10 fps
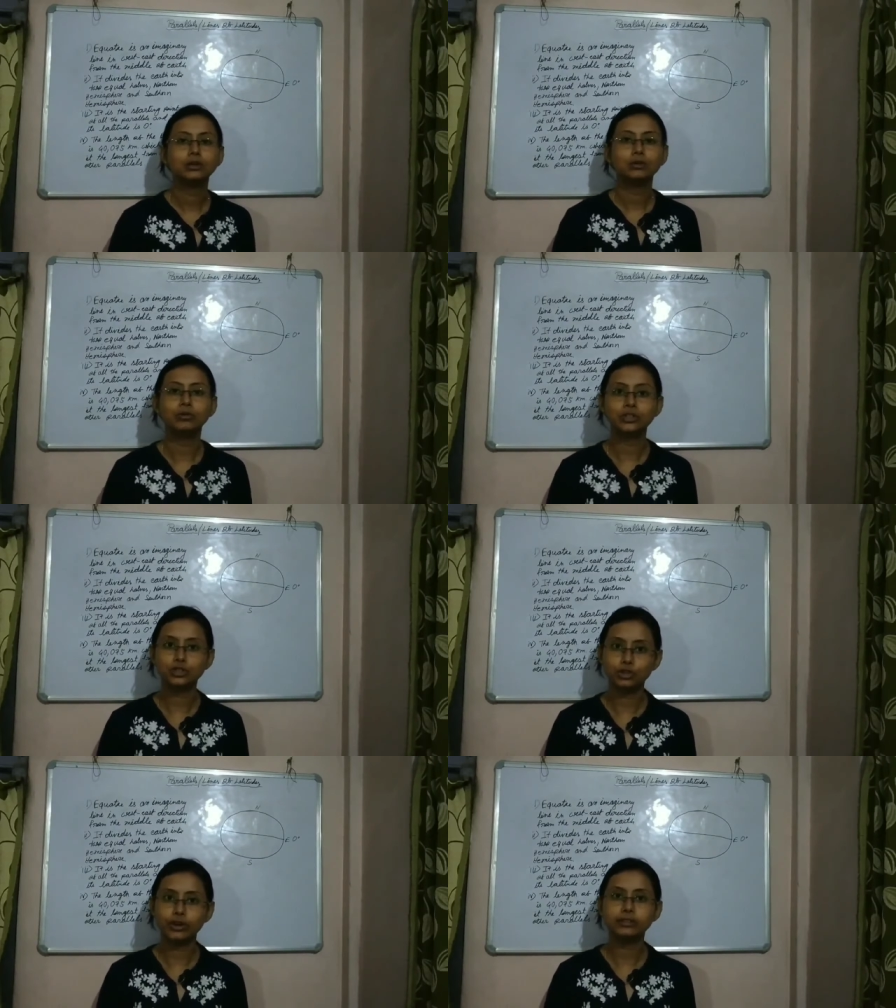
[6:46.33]
which
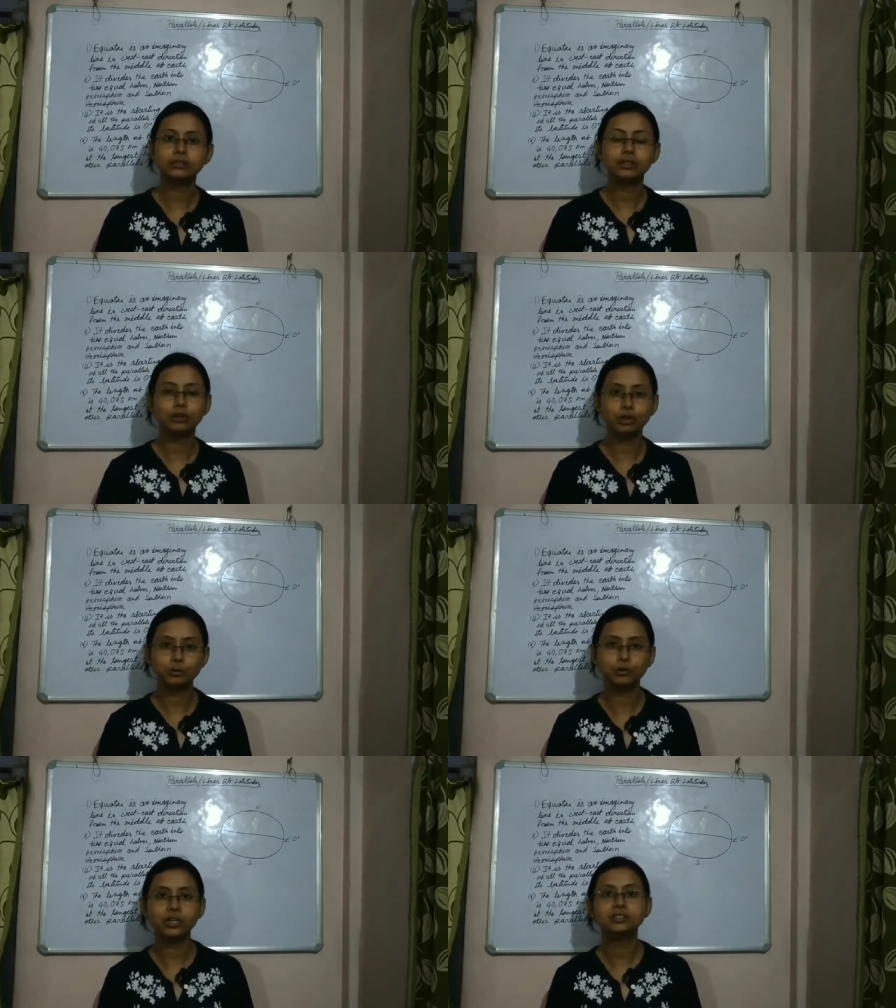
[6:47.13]
joins the North
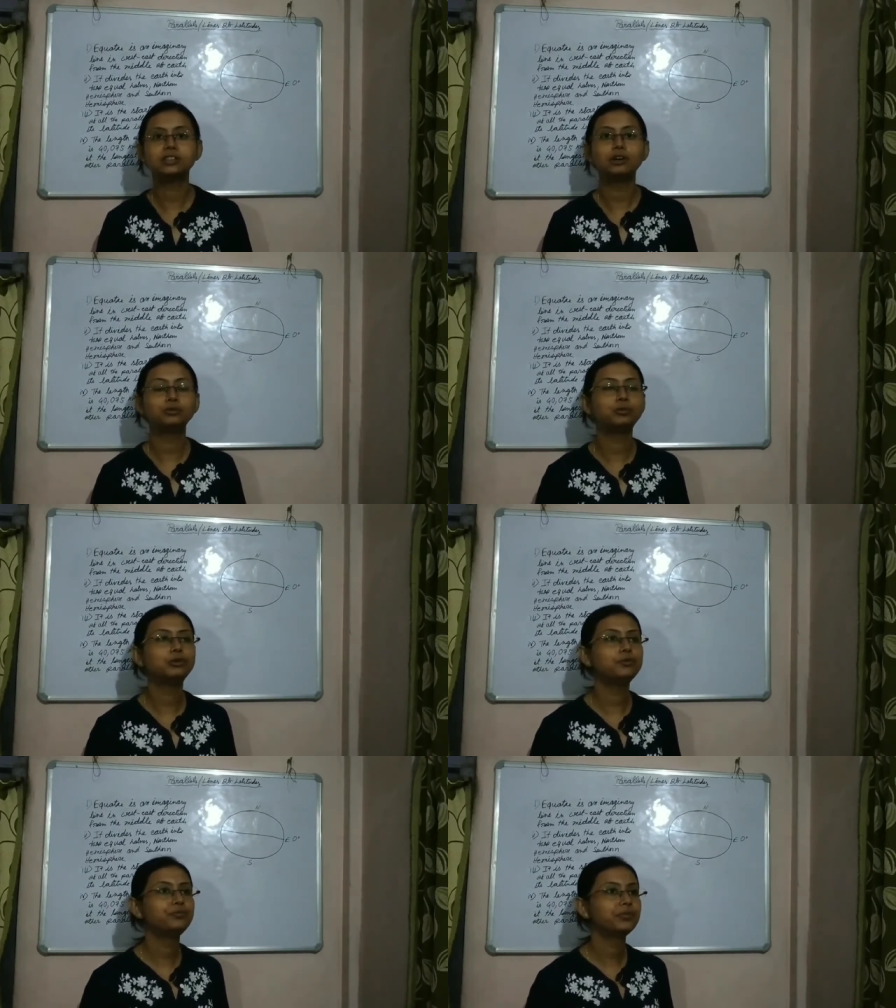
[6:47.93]
Pole and South
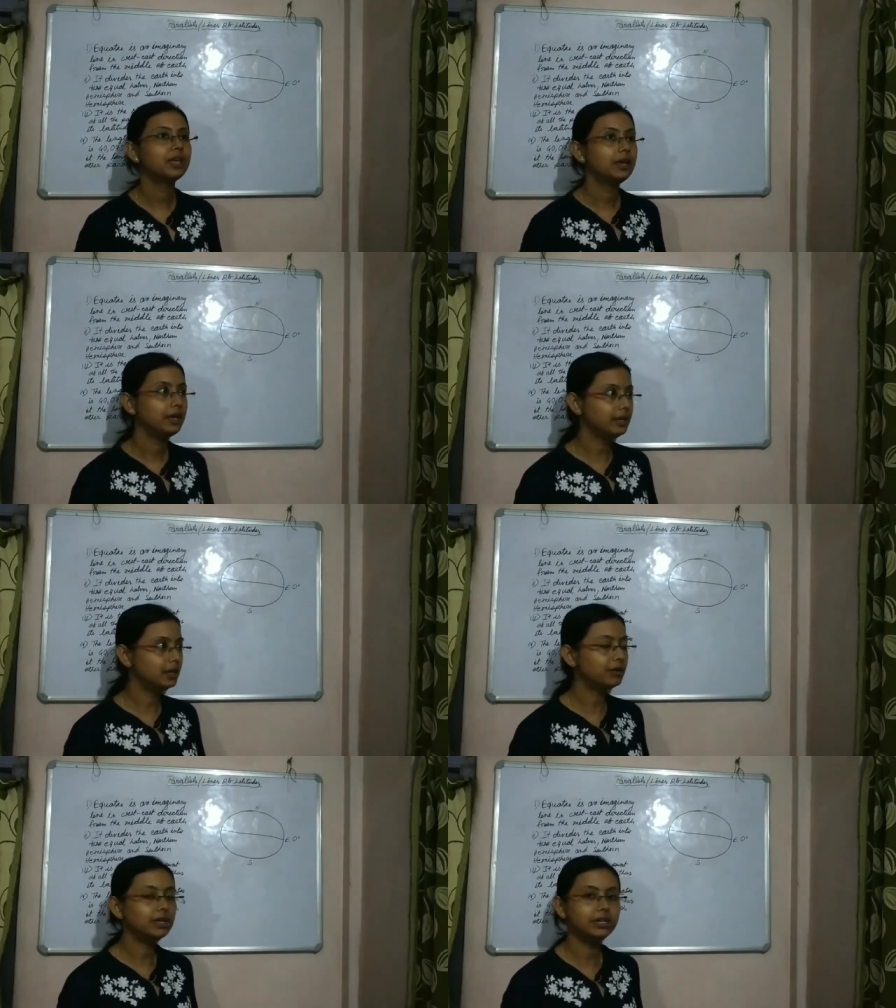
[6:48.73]
Pole. In
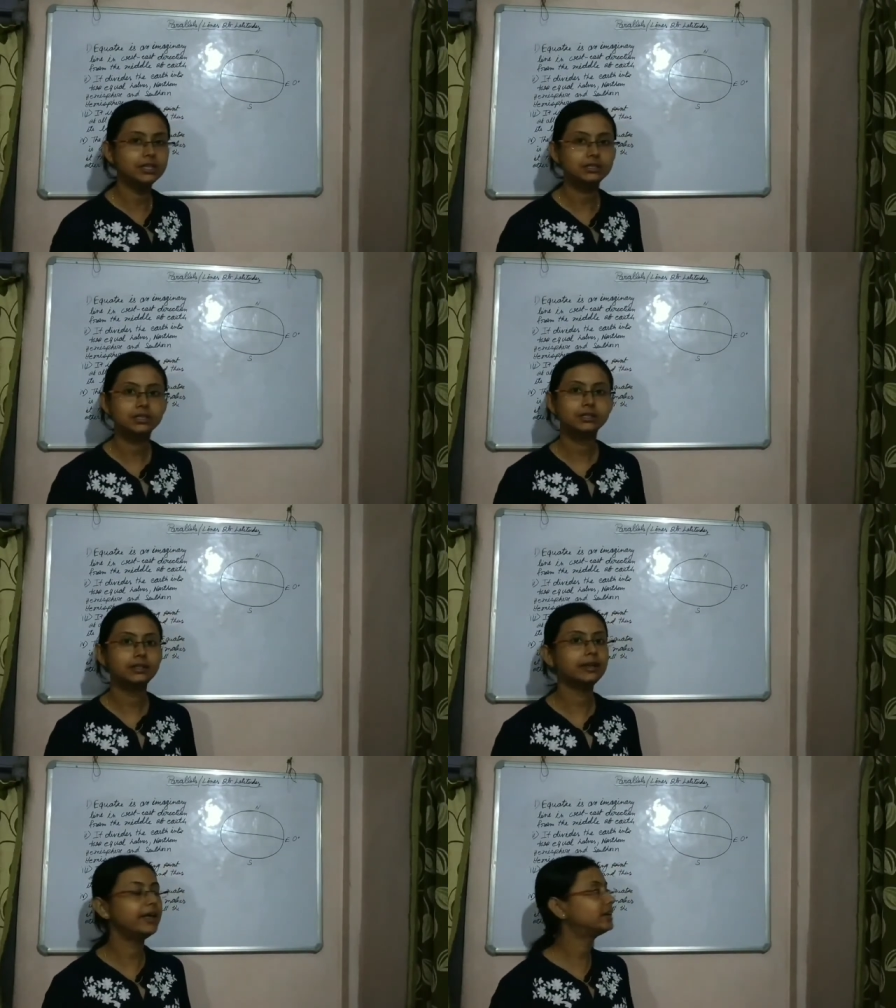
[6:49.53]
our list,
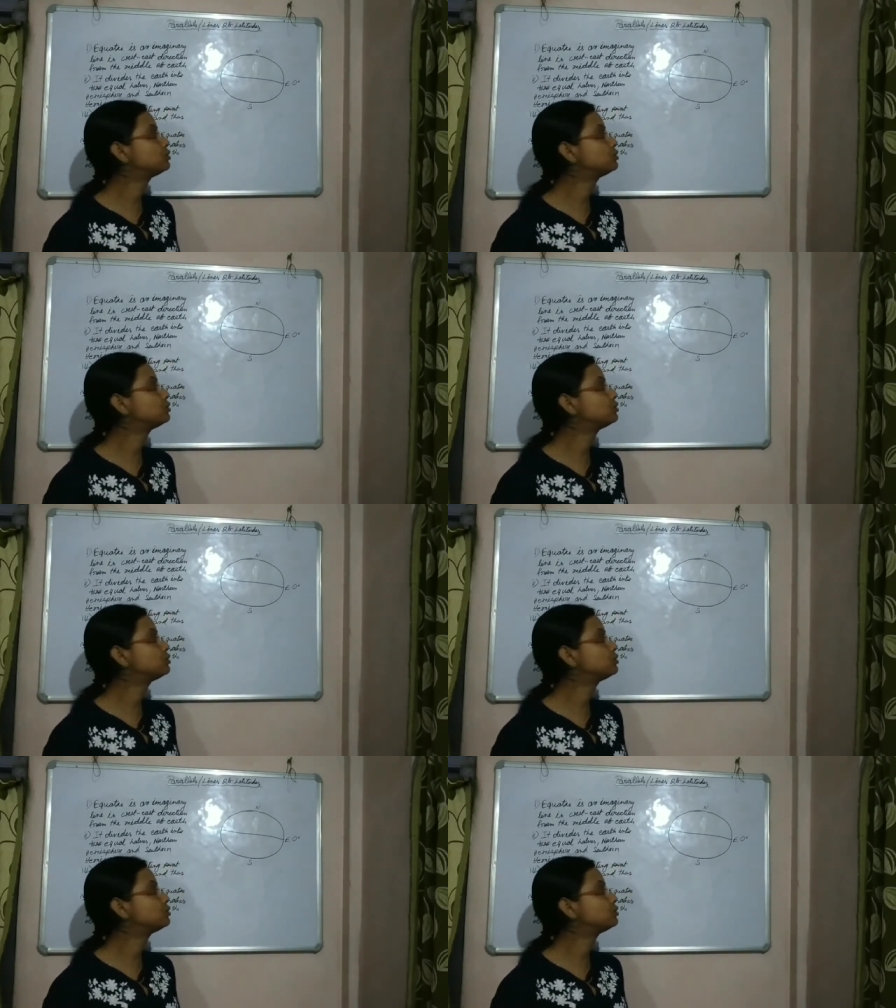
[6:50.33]
the next